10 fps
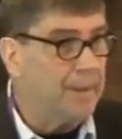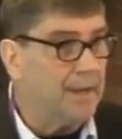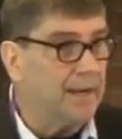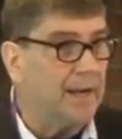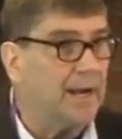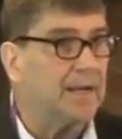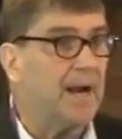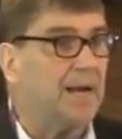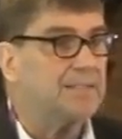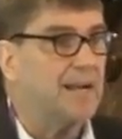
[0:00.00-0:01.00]
And I had a
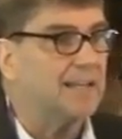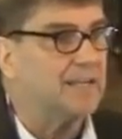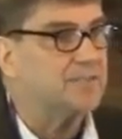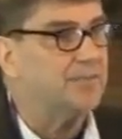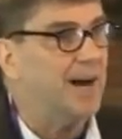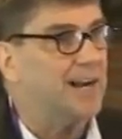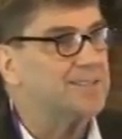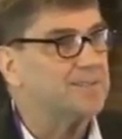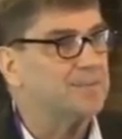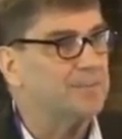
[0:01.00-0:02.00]
guy, this guy Les
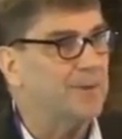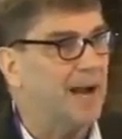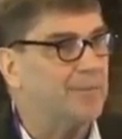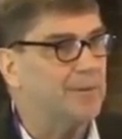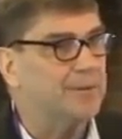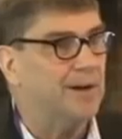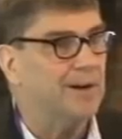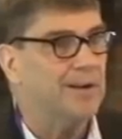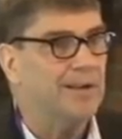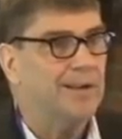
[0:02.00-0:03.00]
Fox, back with, uh,